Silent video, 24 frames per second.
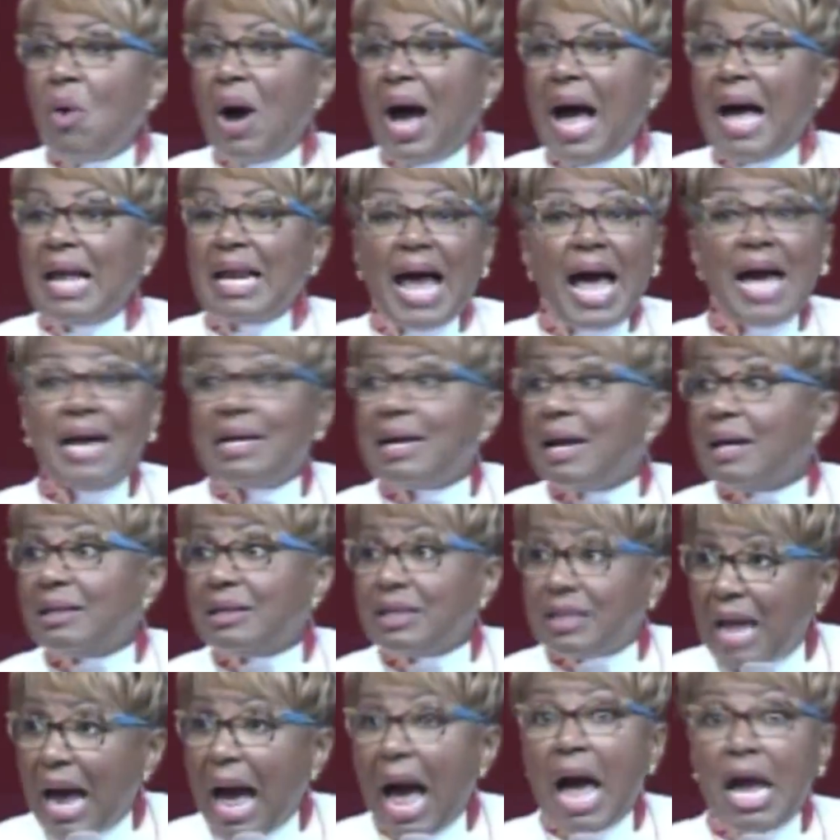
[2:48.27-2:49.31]
while I
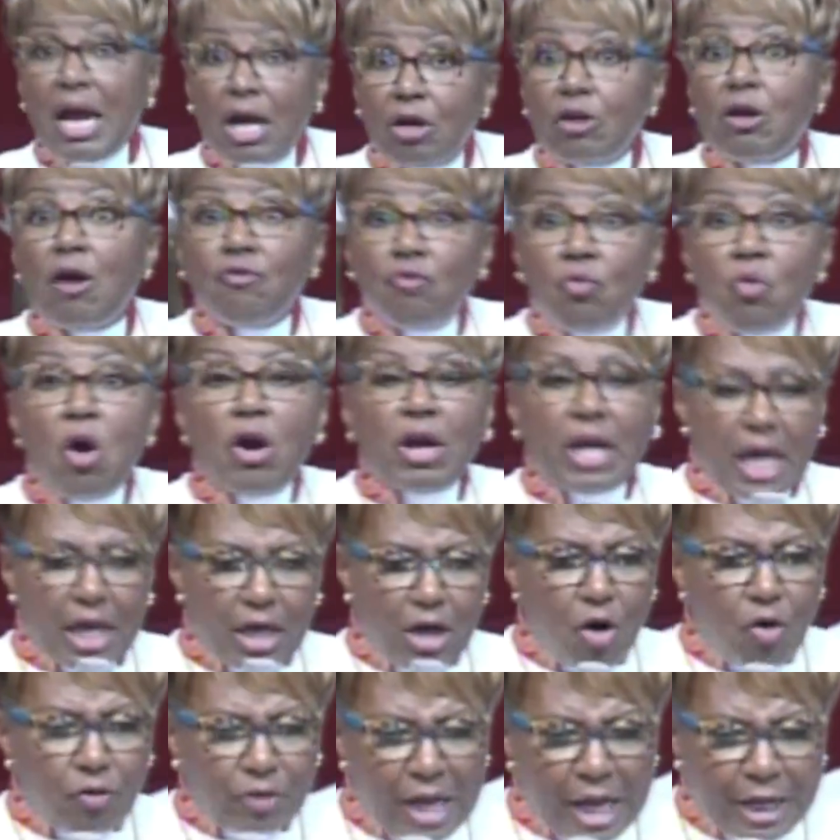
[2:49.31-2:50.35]
get tired of working
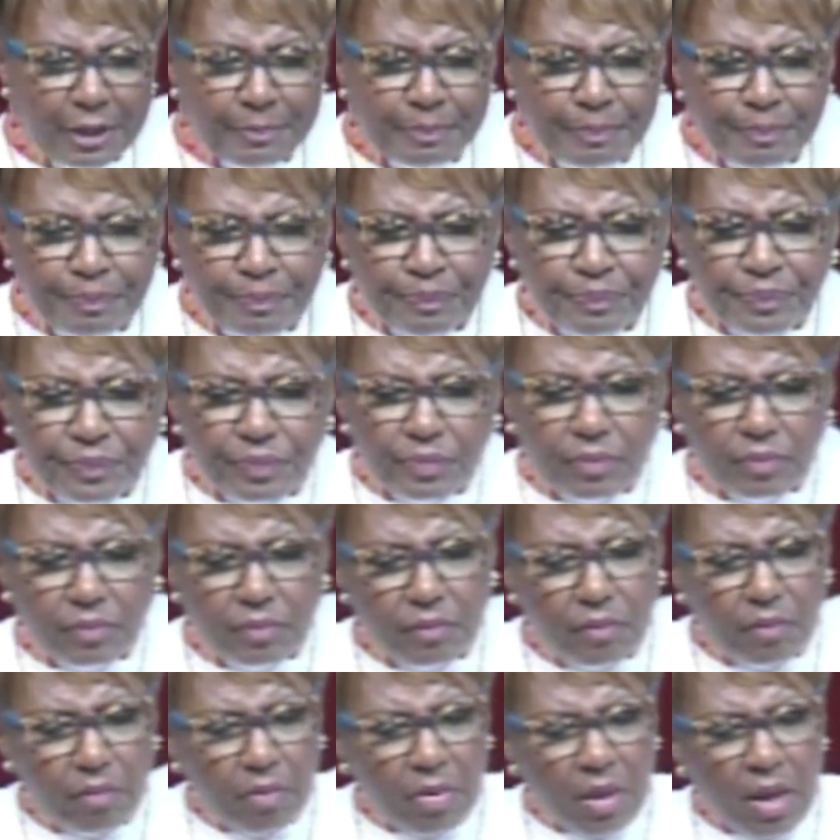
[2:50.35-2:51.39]
on it.
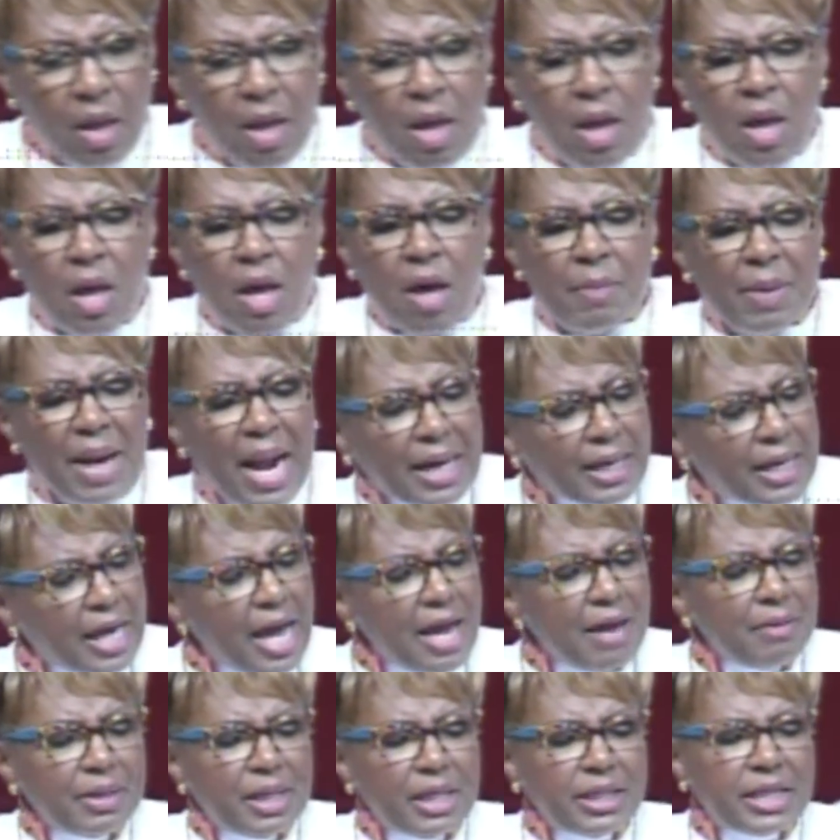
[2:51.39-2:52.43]
But I
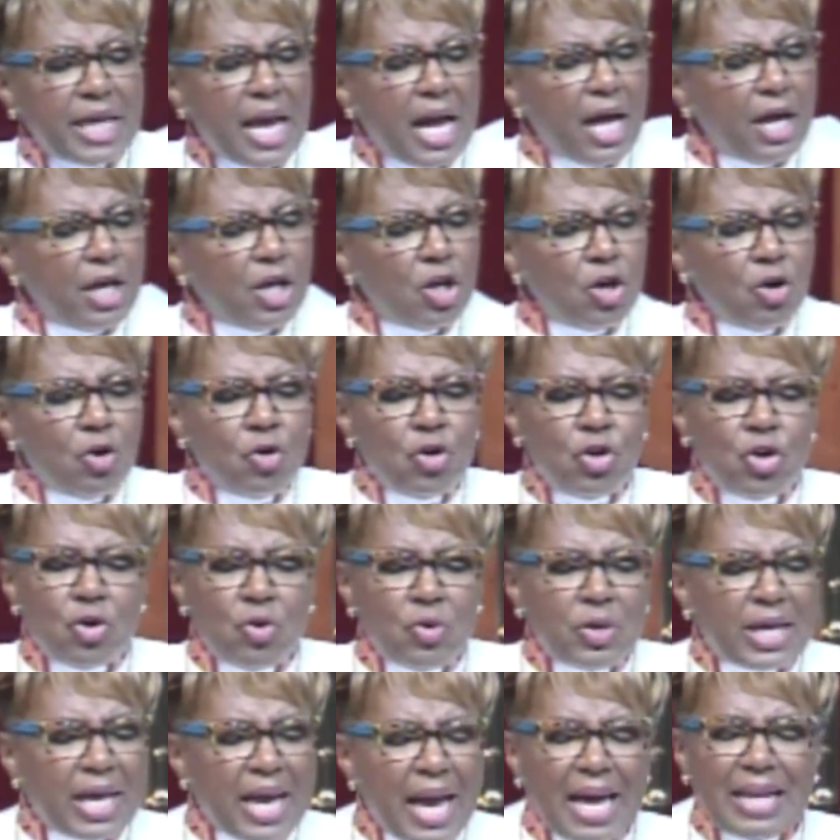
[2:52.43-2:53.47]
came to tell you, you
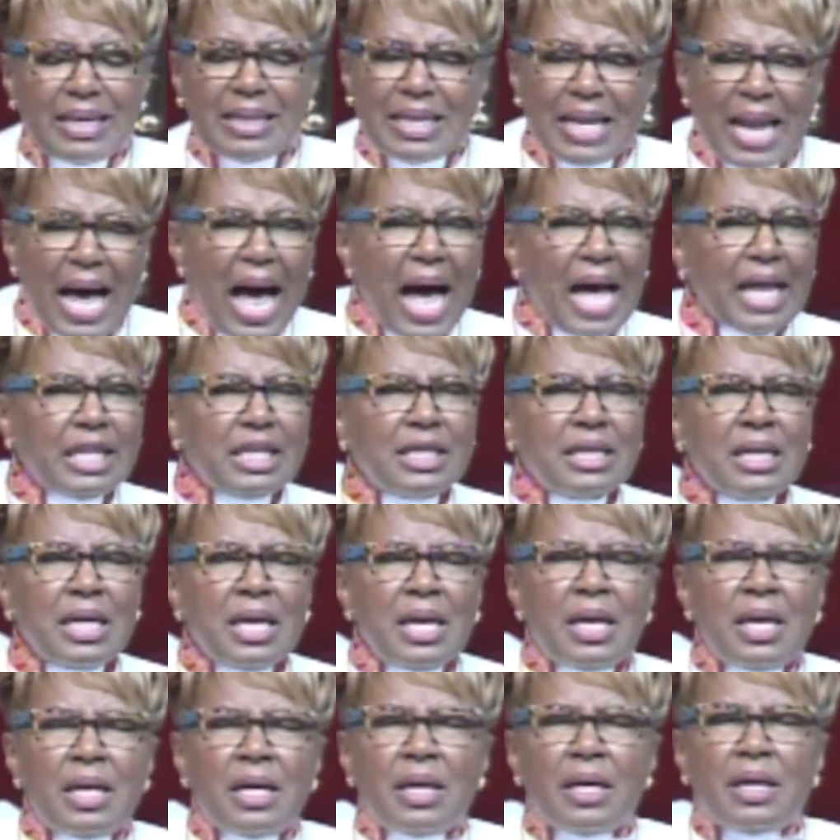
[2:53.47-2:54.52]
cannot
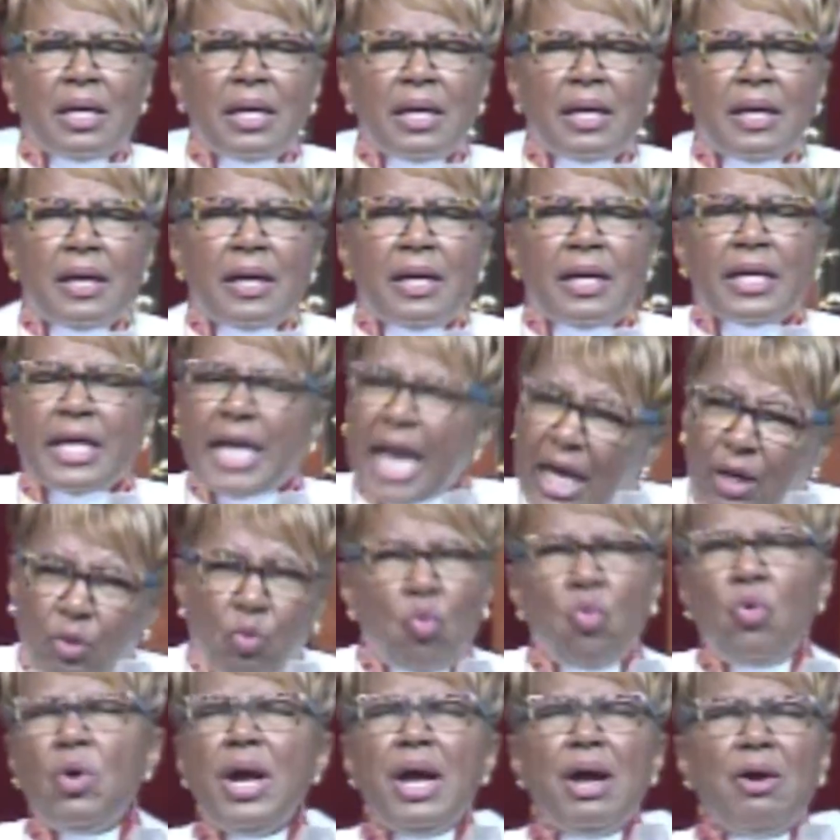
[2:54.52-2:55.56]
get
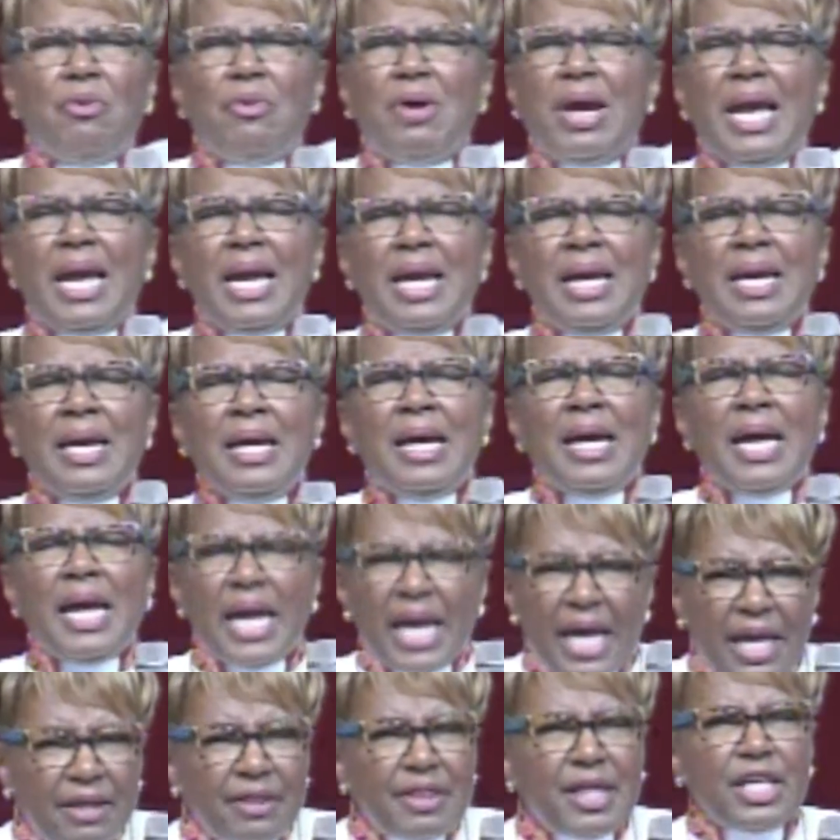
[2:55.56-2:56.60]
weary
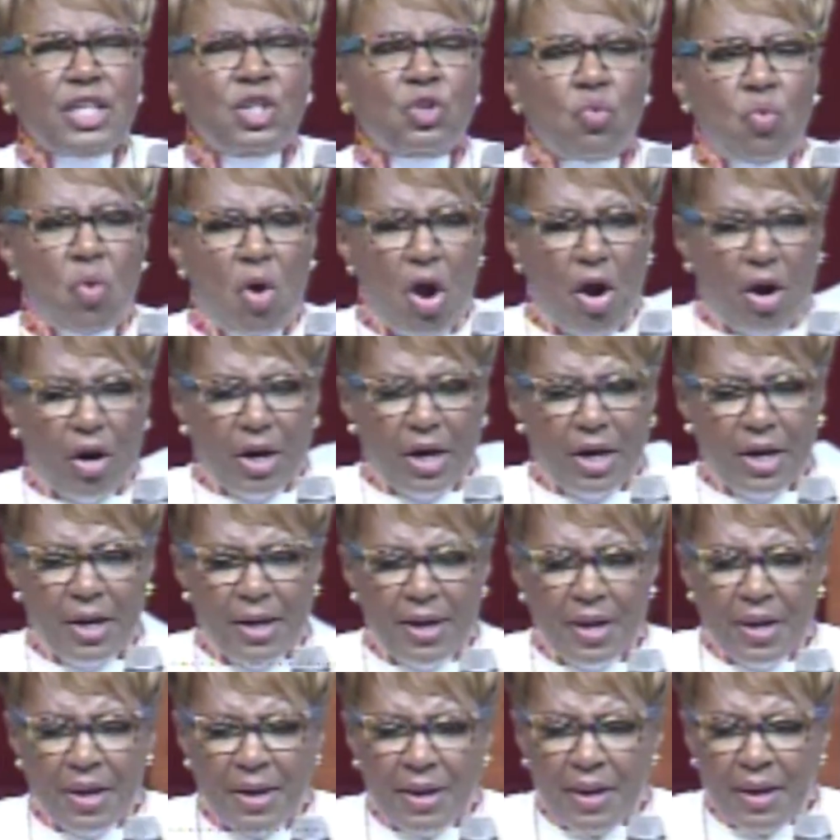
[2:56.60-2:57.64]
in this work,
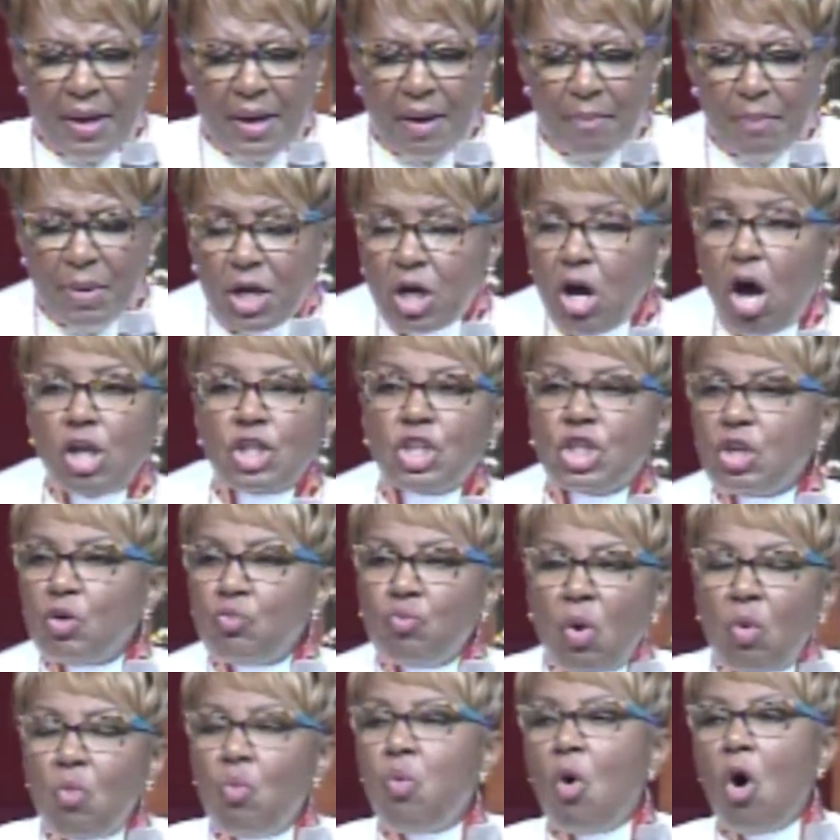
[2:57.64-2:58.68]
because the
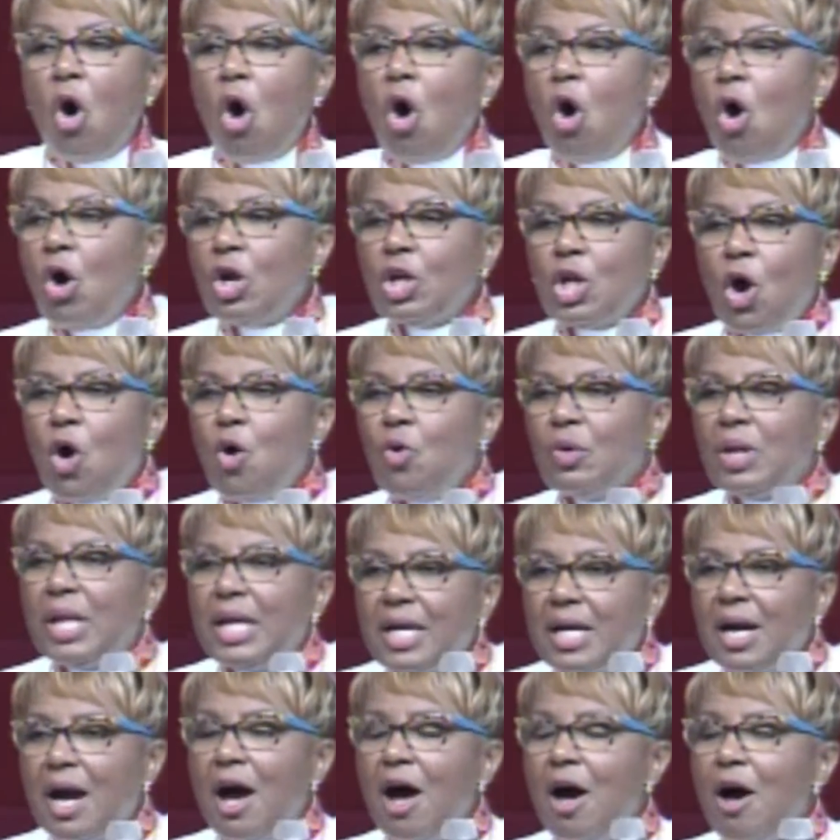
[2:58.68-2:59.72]
reward only
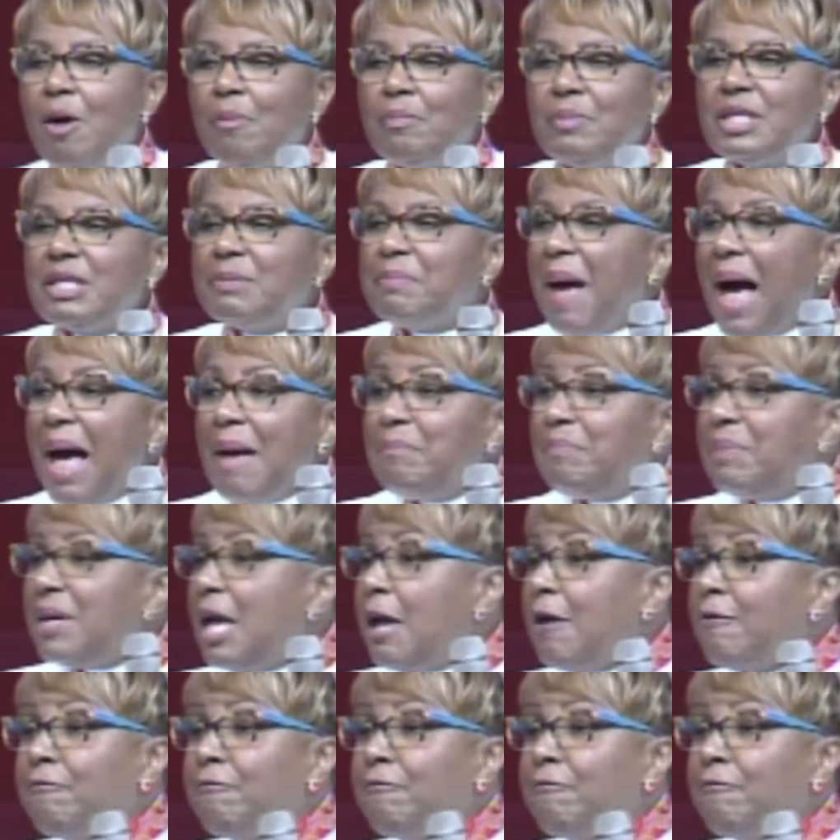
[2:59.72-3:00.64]
comes by being